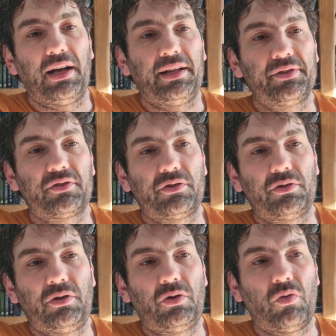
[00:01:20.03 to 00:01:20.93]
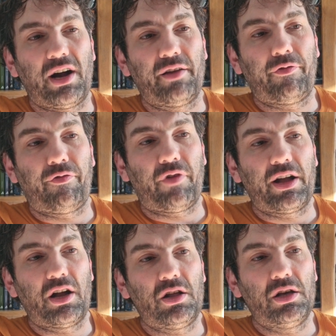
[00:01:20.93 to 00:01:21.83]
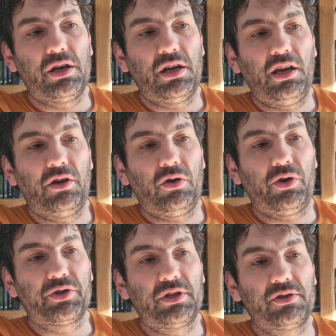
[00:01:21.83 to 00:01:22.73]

and quite frankly, it goes